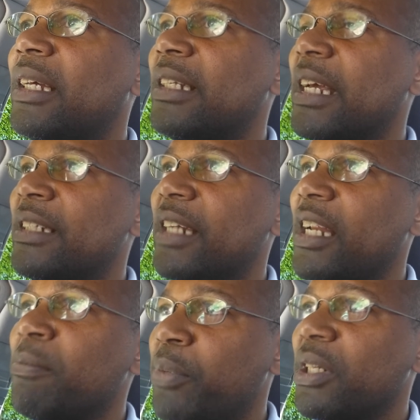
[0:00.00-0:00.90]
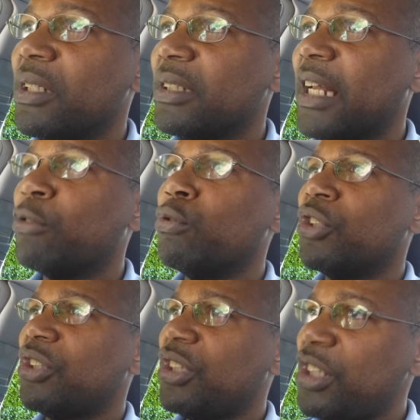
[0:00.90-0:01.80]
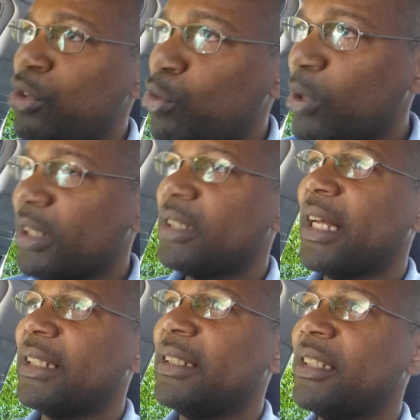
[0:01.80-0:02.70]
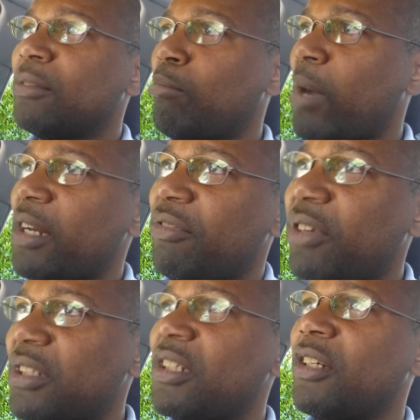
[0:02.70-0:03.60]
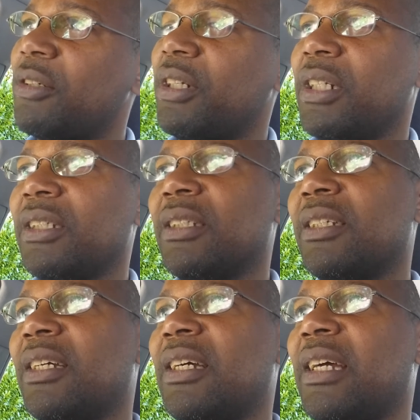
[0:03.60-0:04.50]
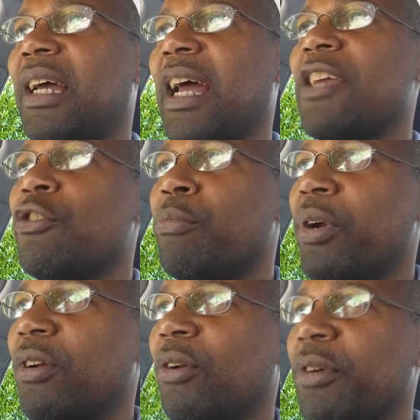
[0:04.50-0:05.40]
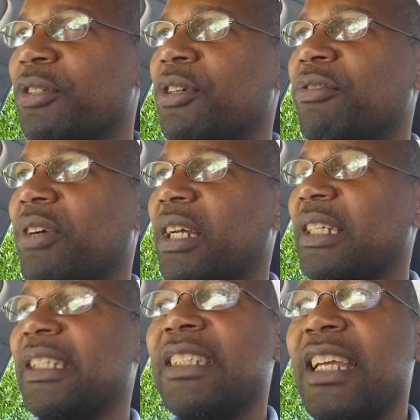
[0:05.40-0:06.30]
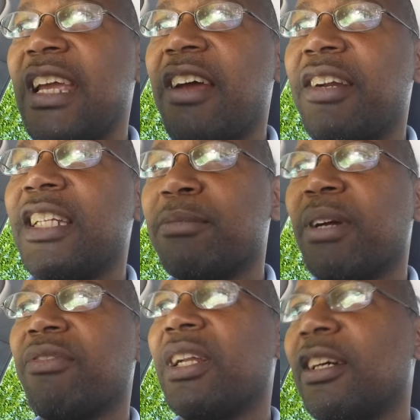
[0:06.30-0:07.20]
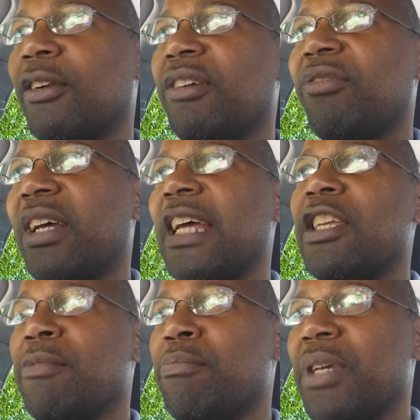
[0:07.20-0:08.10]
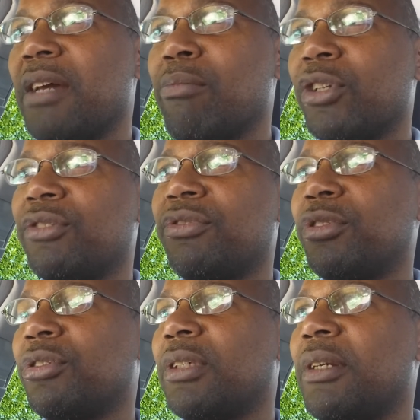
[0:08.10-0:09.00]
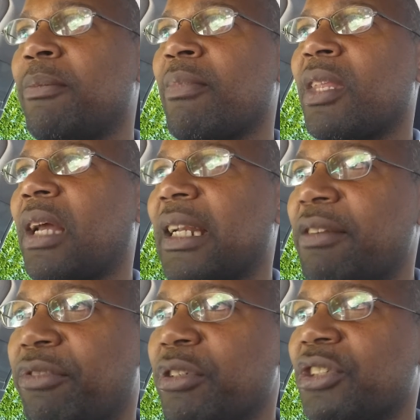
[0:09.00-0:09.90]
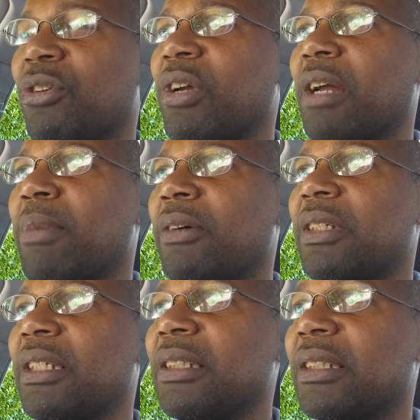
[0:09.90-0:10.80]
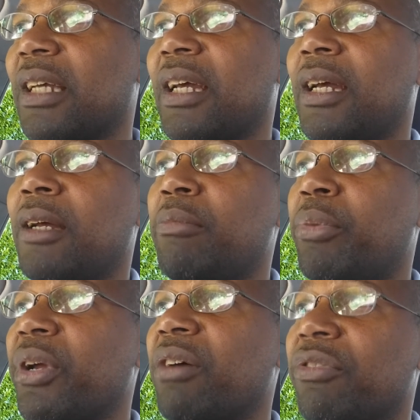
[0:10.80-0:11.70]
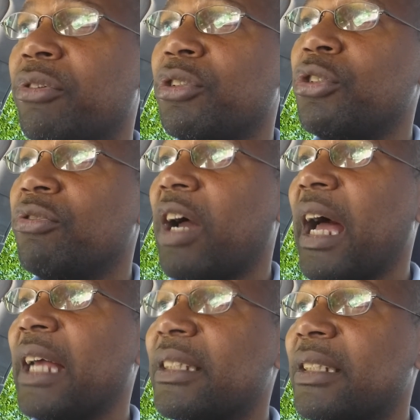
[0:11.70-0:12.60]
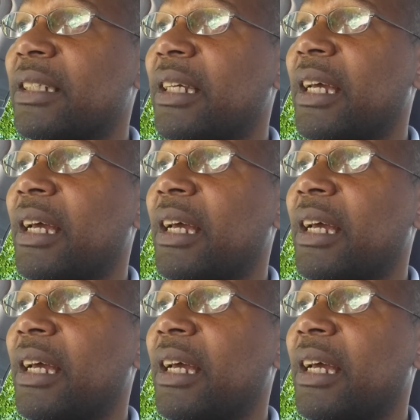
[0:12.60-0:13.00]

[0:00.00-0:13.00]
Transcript: the angelic beings, that will see to it that it is manifest here on earth. And you bring glory to your Father. It says, herein is my Father glorified, that ye bear much fruit. And the fruit he's talking about is prayer fruit. You've asked.